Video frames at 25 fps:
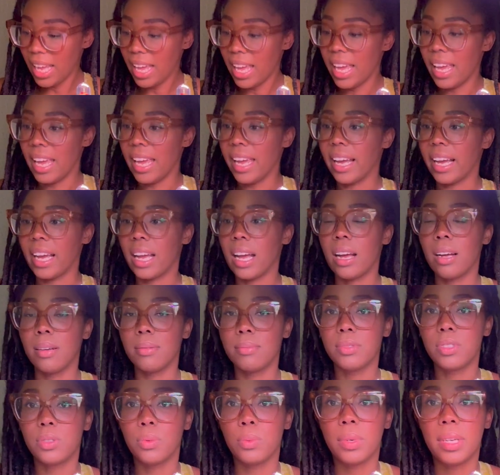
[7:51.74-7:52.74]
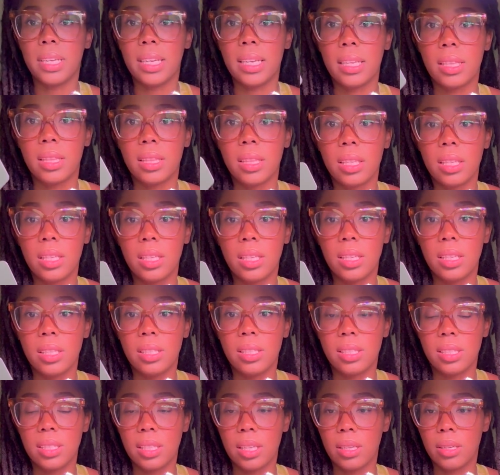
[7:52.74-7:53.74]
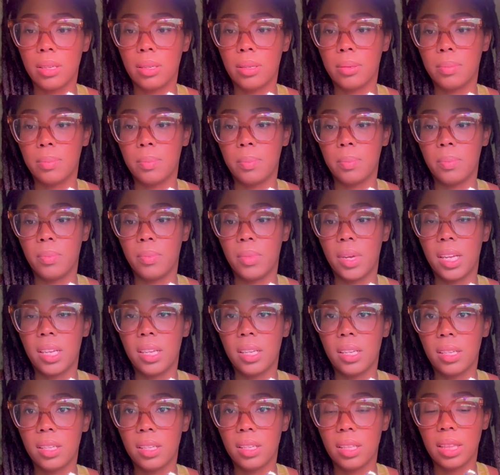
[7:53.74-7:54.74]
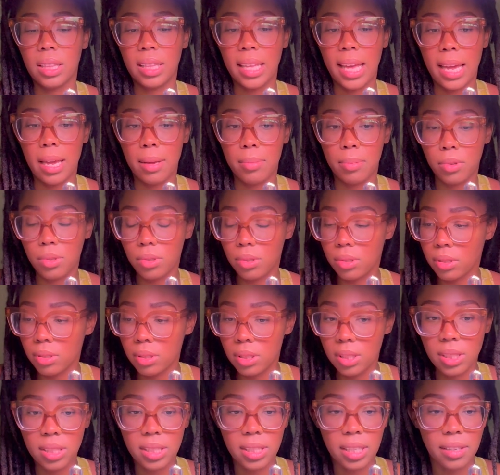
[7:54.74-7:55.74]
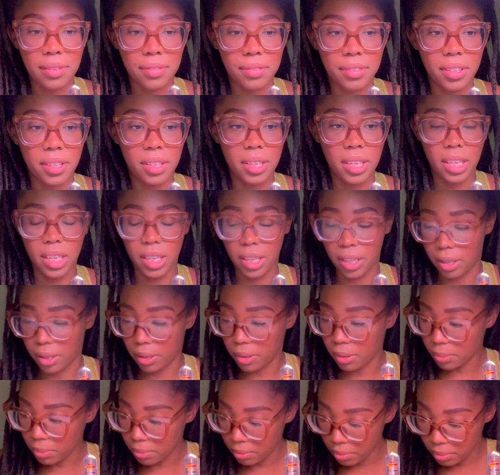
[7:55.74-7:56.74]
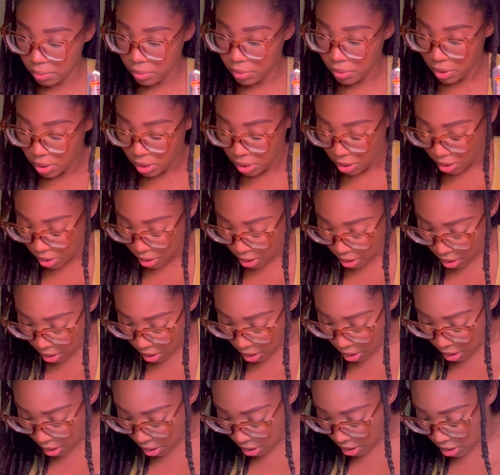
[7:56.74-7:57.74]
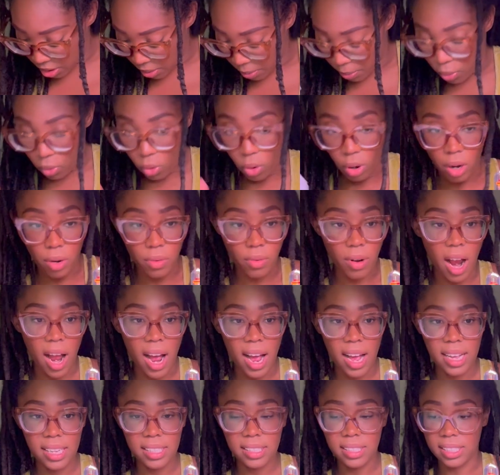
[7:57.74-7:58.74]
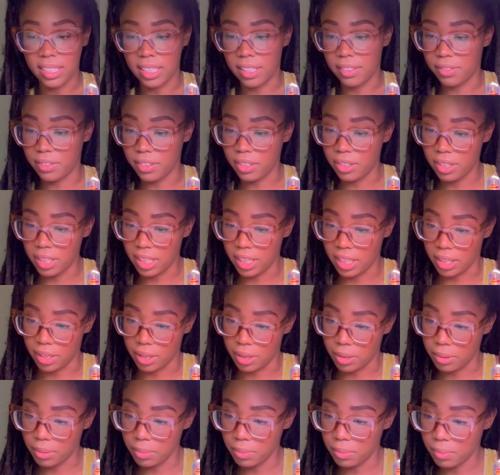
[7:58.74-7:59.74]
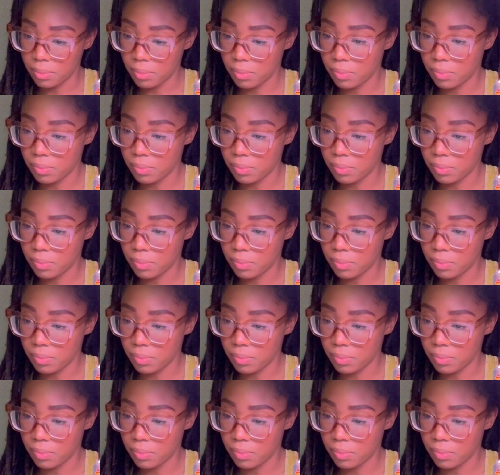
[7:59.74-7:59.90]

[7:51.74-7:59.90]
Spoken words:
It comes with some labels if you need them. Support rods if you need them.